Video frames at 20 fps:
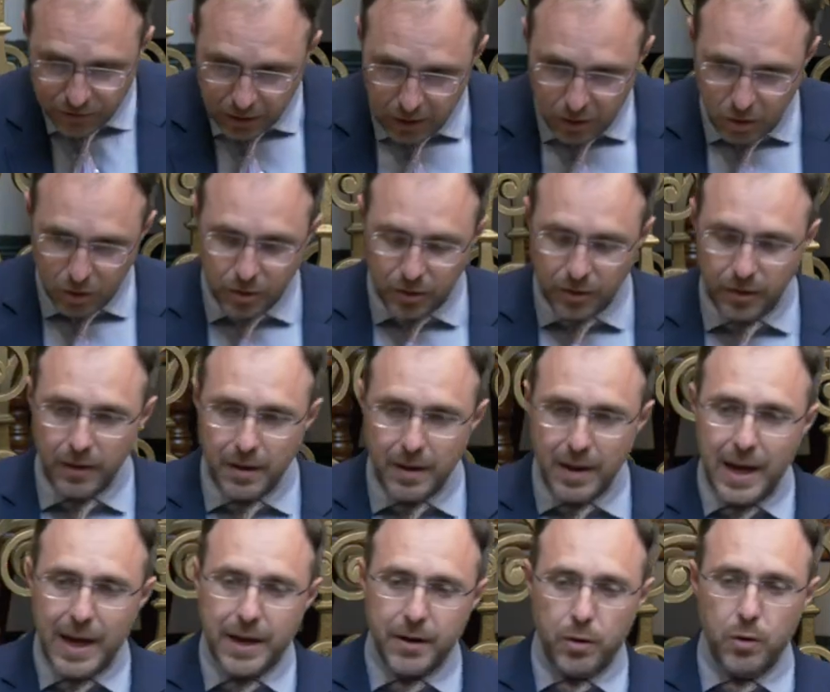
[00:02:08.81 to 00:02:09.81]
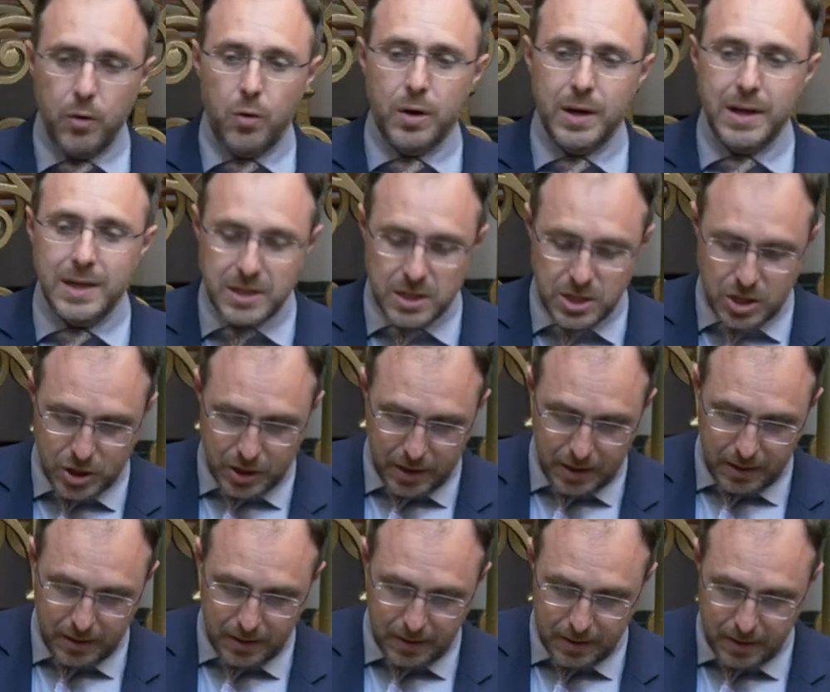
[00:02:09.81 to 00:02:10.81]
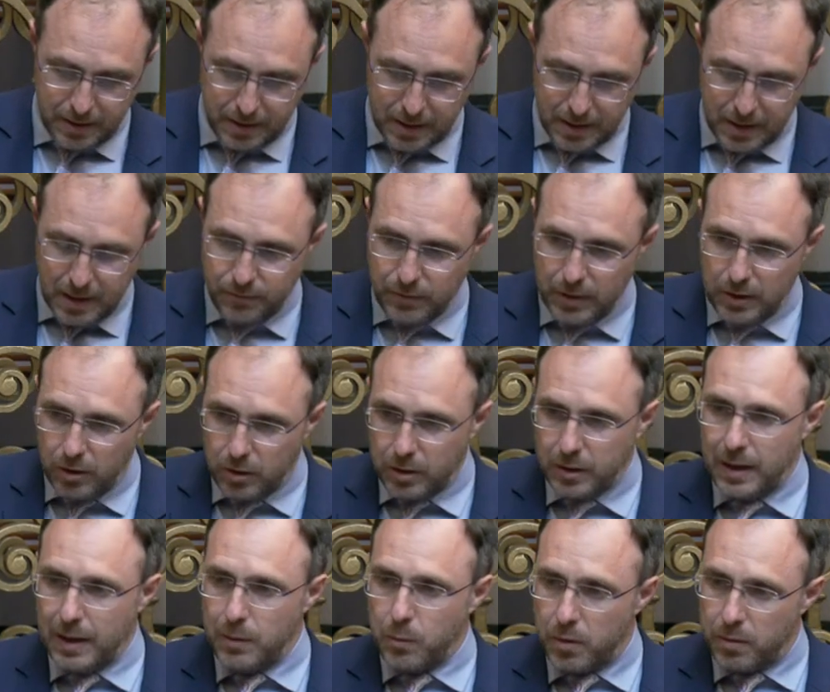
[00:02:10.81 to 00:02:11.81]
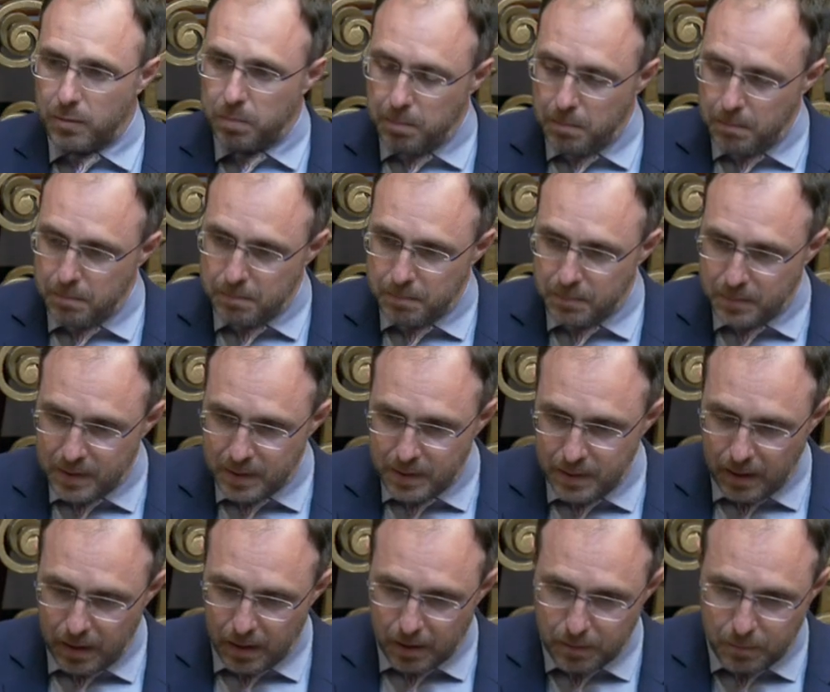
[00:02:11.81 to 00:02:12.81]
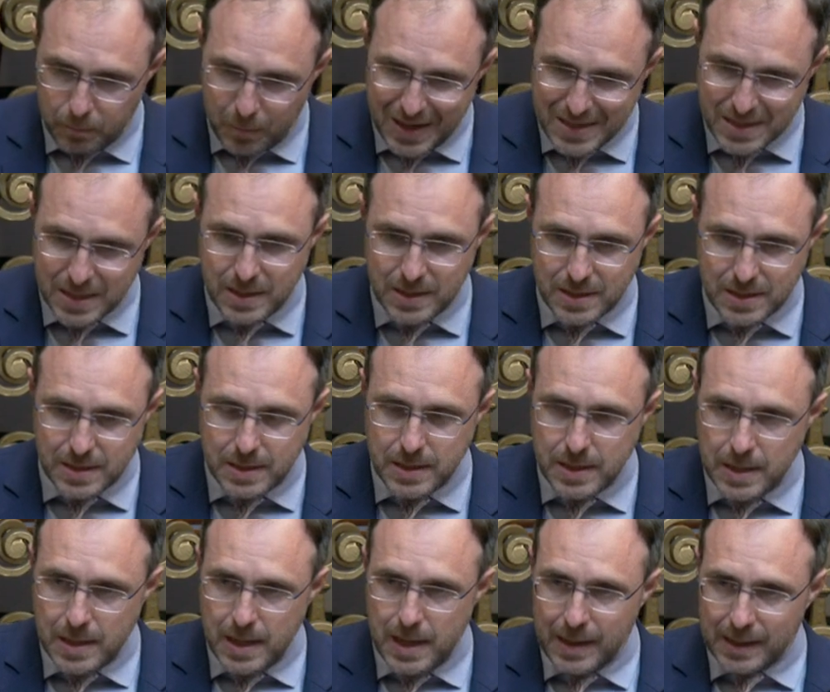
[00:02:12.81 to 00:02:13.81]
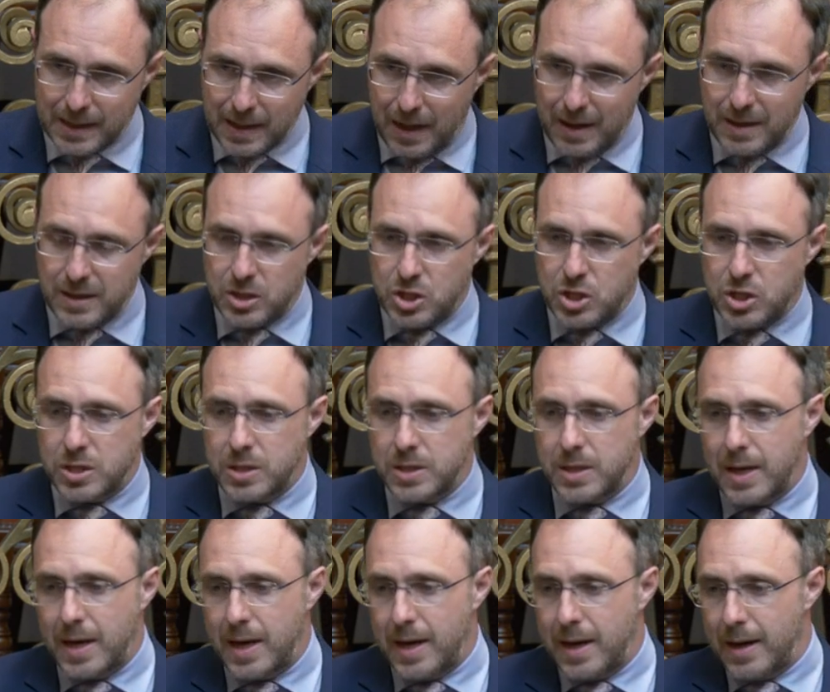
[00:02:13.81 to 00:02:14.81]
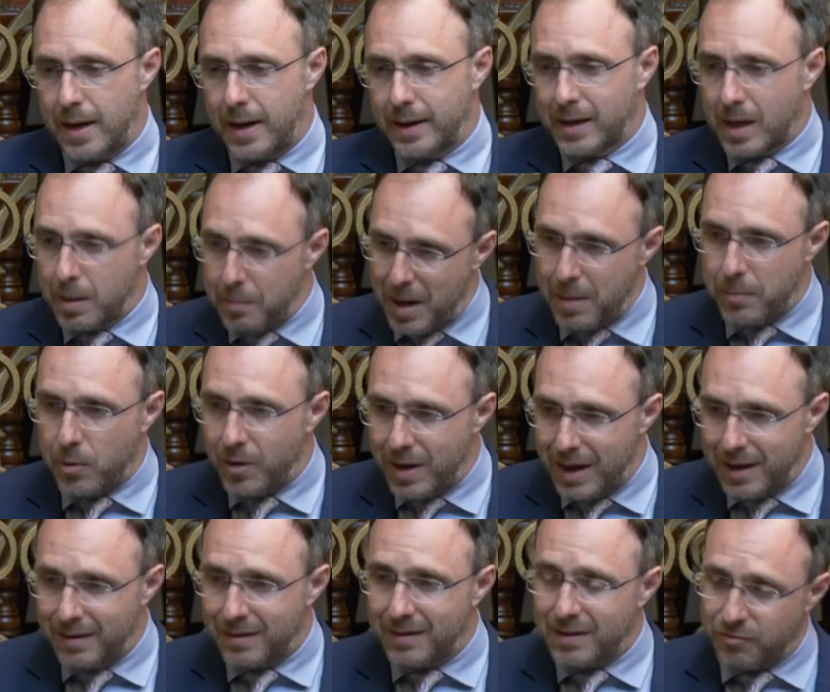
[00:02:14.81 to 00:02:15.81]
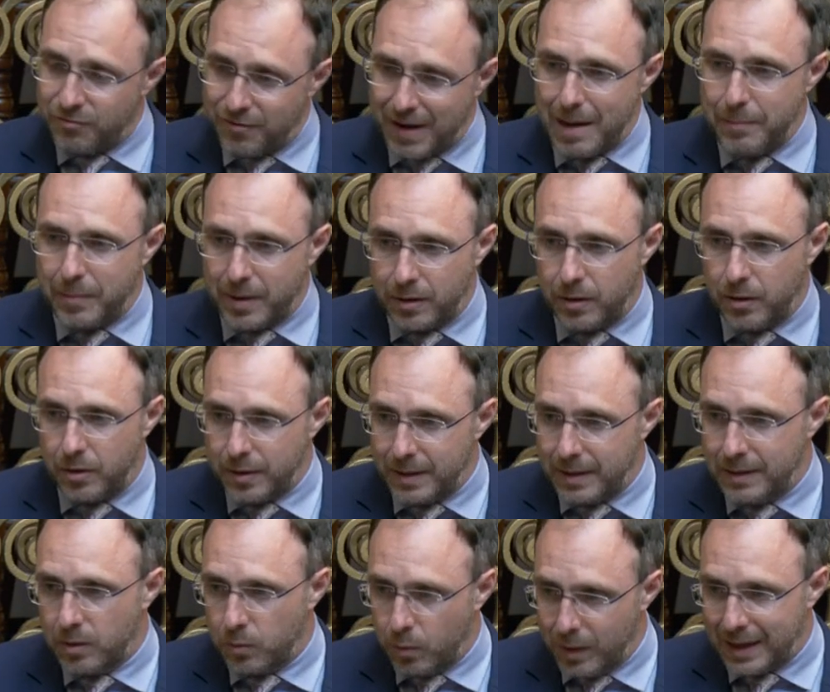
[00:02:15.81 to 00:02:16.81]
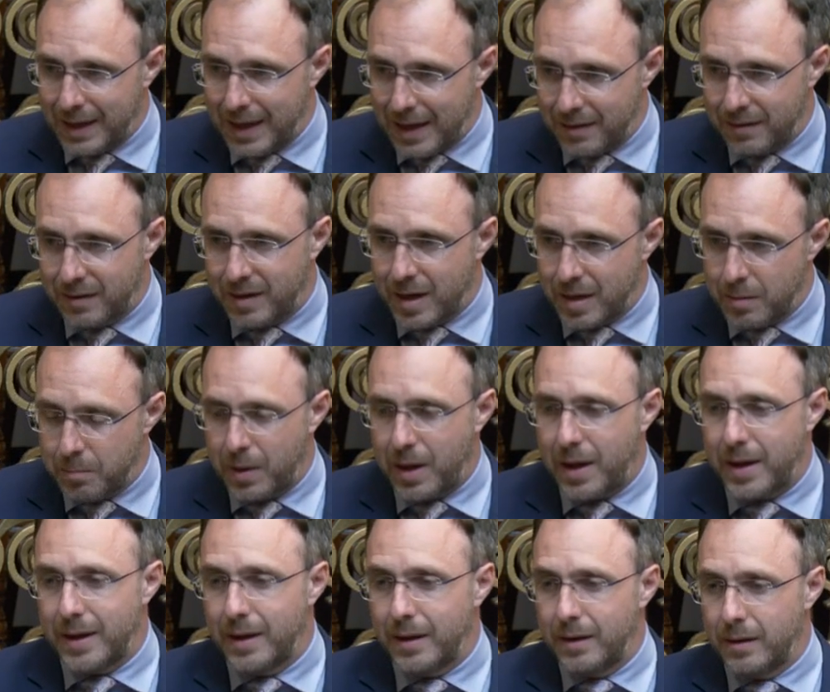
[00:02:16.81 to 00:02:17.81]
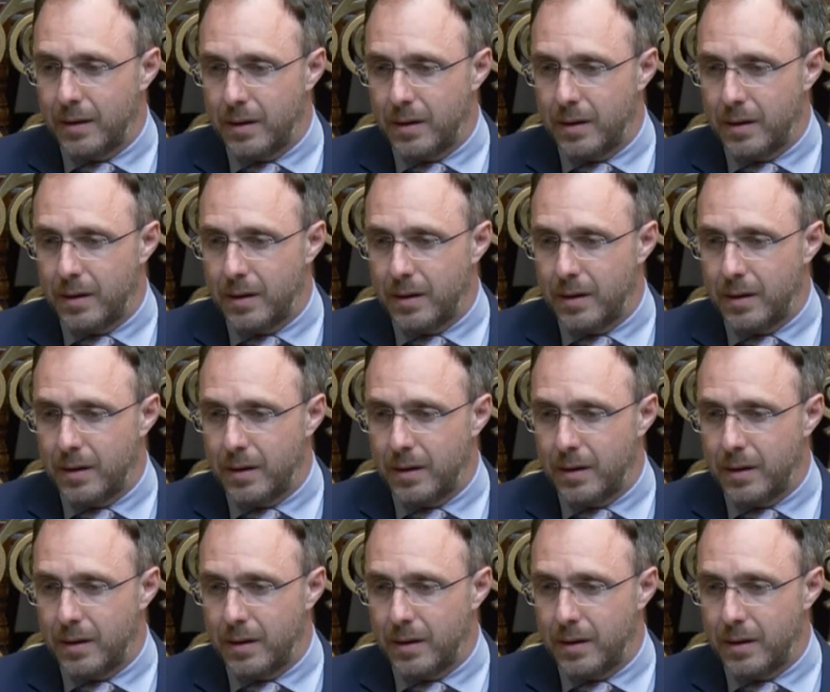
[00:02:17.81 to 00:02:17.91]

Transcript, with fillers: you look at our own history, if you look, and the, our president acknowledged uh, and commemorated the famine only the weekend gone by,